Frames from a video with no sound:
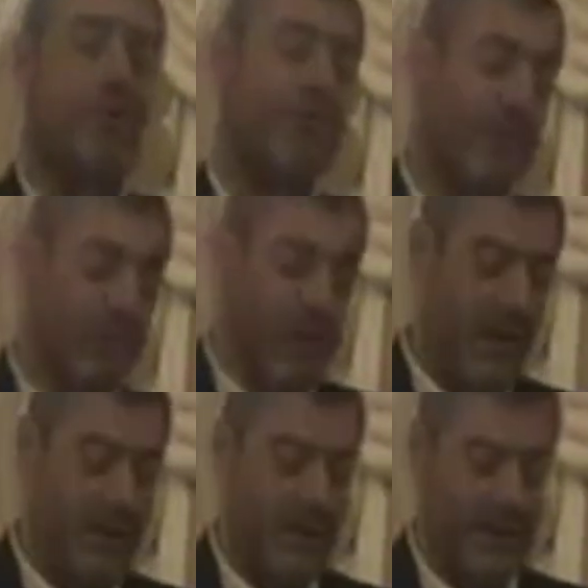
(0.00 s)
But it's too
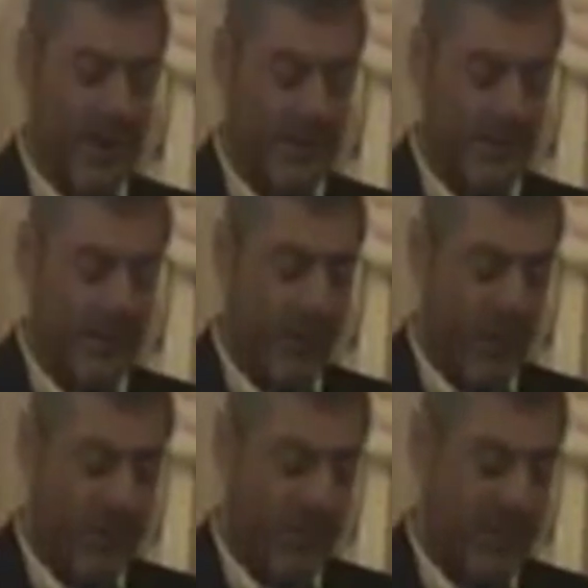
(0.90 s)
late, it cannot be
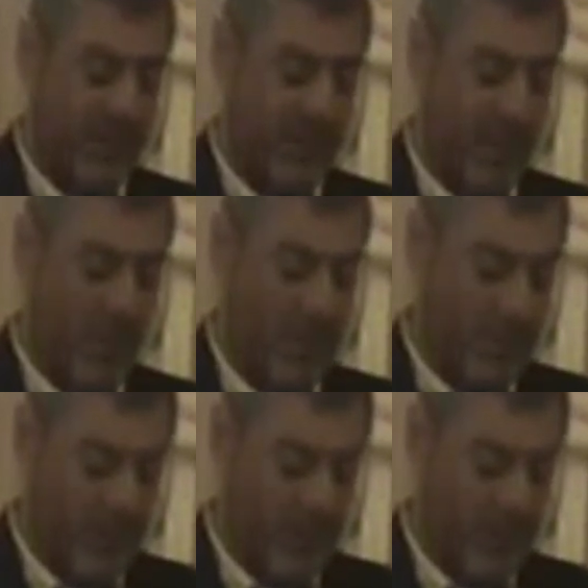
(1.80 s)
corrected anymore.